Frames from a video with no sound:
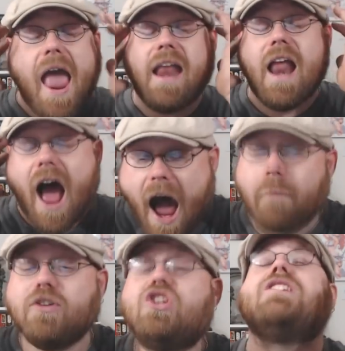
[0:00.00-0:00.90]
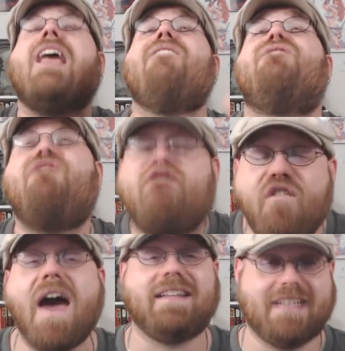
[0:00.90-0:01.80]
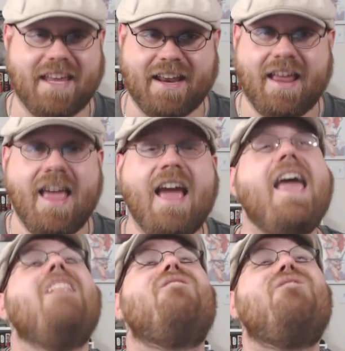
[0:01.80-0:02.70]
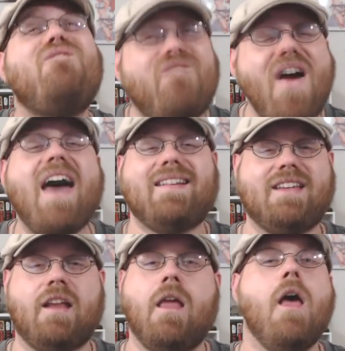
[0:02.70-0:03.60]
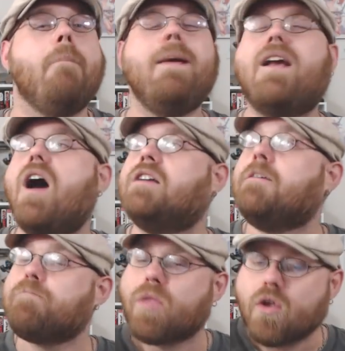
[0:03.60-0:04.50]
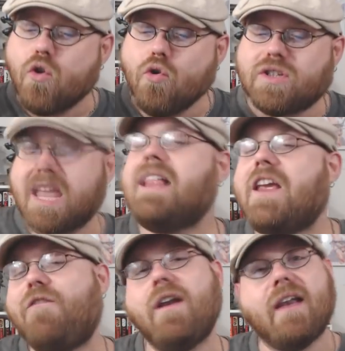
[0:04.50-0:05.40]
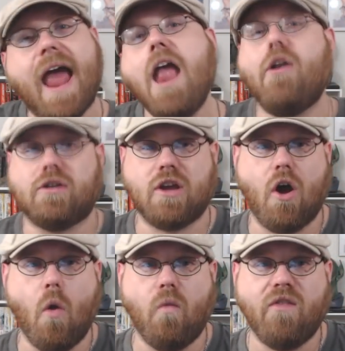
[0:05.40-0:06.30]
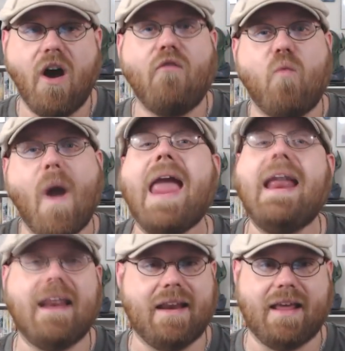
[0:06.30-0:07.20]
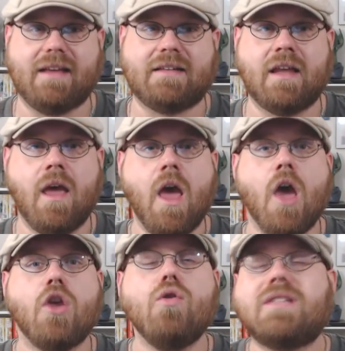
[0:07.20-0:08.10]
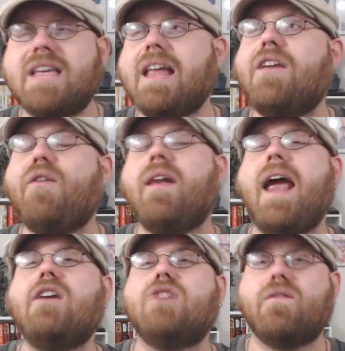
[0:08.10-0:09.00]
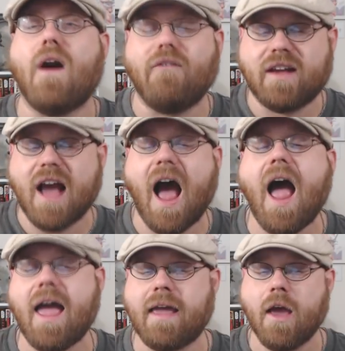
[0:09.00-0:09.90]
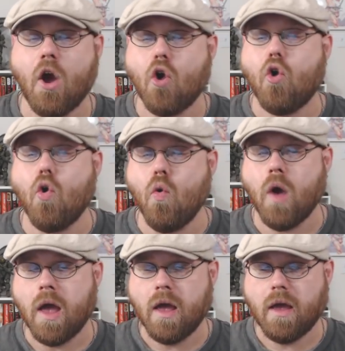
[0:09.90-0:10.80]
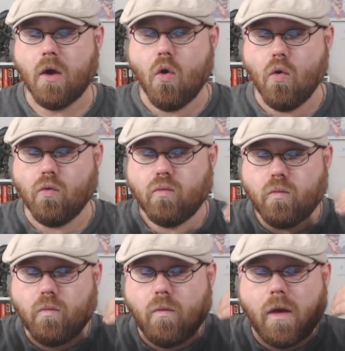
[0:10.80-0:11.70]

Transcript: And I was just invested, invested, because you see different layers of, of Wade in this. You see different layers of, of a guy who who